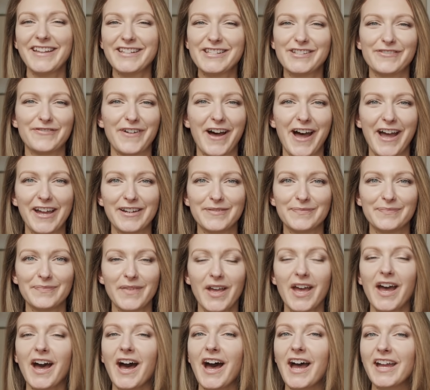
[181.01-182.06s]
That's fine.
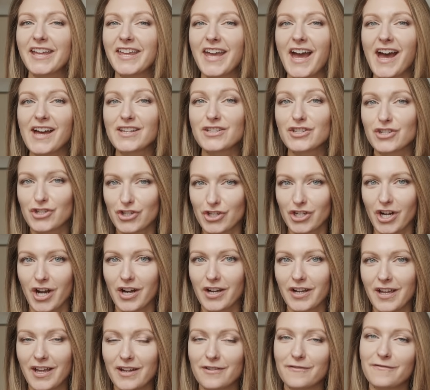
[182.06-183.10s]
I cast
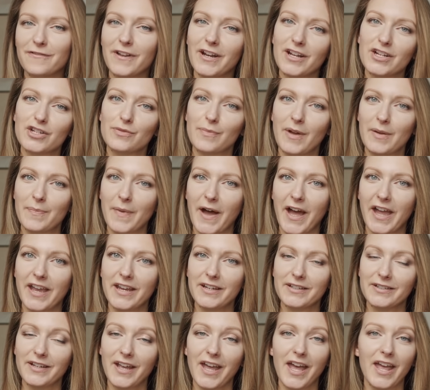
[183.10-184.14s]
Chug and finish my
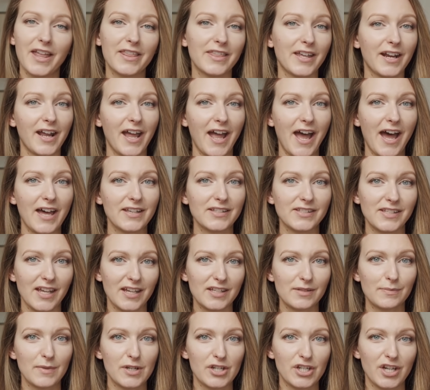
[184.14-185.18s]
pint, and then I ask
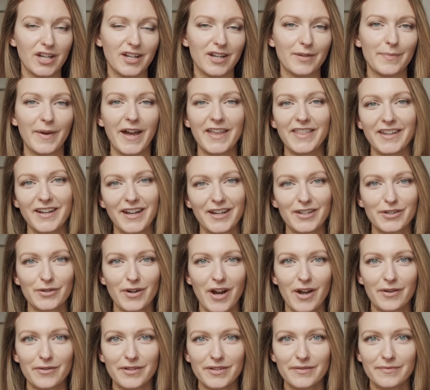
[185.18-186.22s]
Sex Machine to buy the next
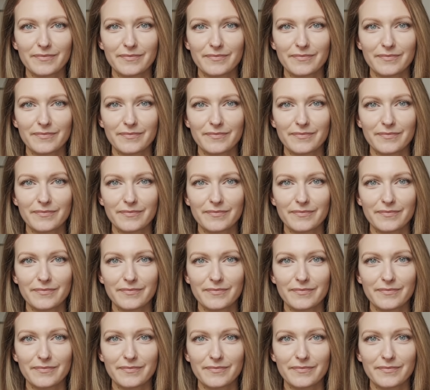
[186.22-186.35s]
round.